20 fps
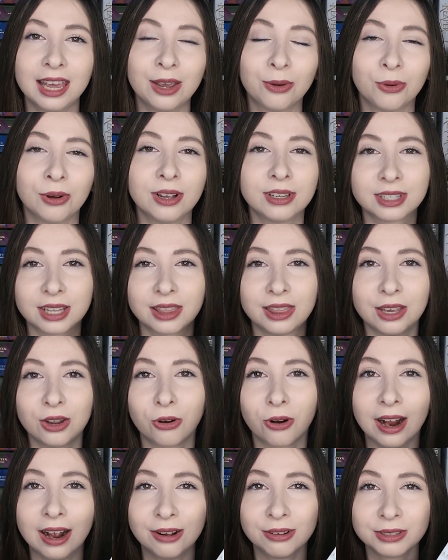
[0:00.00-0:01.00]
It was The
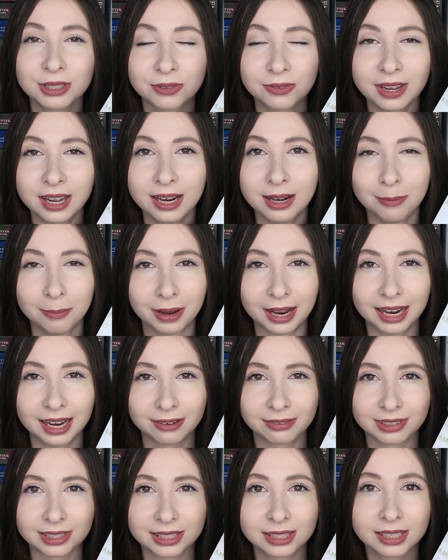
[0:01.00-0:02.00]
Crown's Fate by
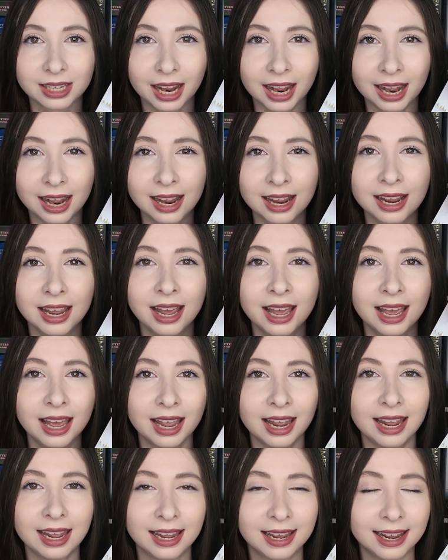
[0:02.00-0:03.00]
Evelyn Skye,
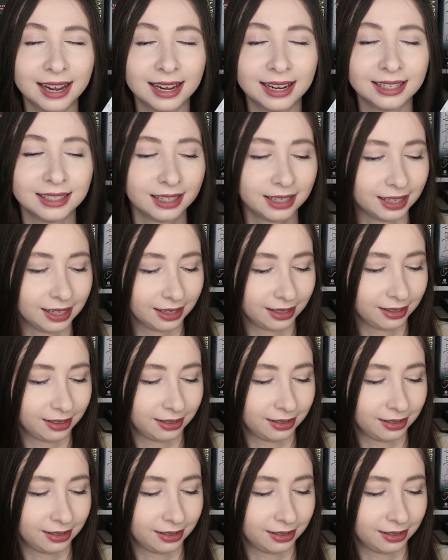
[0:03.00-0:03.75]
and